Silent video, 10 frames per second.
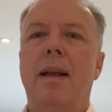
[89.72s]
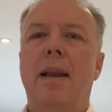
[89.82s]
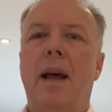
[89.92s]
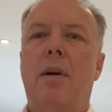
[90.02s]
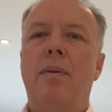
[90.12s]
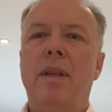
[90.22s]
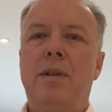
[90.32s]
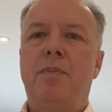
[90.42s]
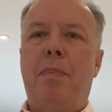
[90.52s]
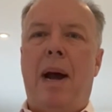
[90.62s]
Now,
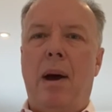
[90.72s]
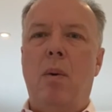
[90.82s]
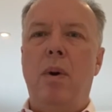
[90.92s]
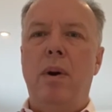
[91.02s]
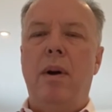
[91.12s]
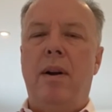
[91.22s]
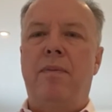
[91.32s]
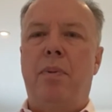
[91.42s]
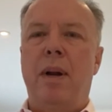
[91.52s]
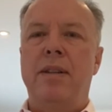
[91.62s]
this power
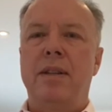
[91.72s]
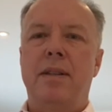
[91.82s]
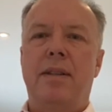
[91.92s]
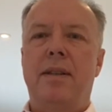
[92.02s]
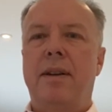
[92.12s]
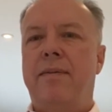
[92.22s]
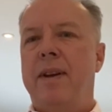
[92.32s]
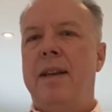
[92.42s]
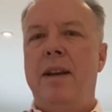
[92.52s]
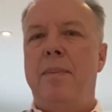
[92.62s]
of presence, if
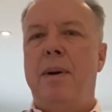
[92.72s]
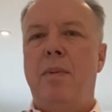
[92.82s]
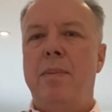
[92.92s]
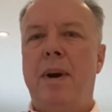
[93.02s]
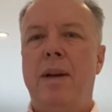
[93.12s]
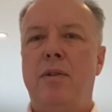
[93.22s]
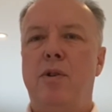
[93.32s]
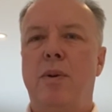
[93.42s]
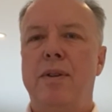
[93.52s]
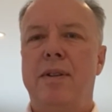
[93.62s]
I think about what Michael
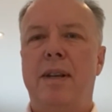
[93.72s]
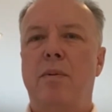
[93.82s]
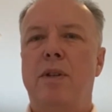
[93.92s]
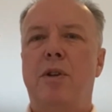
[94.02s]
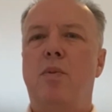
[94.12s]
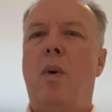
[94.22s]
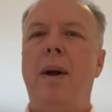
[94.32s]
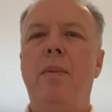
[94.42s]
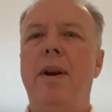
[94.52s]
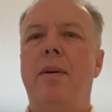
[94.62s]
Jordan said, which is,
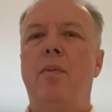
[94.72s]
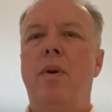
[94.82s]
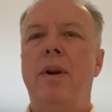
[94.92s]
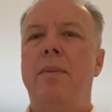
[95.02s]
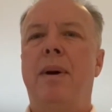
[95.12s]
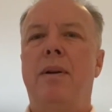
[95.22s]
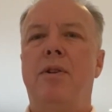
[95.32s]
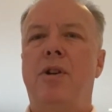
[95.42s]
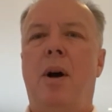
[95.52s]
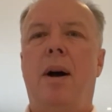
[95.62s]
why would I worry about a
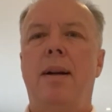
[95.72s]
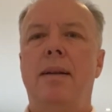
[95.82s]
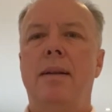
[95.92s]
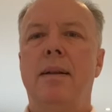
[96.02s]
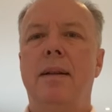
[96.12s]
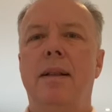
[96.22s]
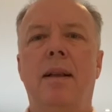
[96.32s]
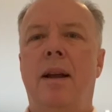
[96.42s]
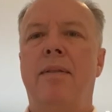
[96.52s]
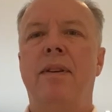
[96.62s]
shot
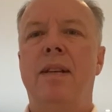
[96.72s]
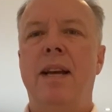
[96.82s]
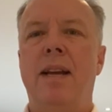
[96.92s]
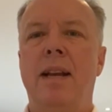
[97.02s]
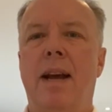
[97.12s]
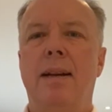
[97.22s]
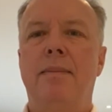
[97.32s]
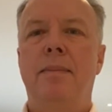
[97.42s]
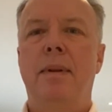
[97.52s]
that I haven't taken yet?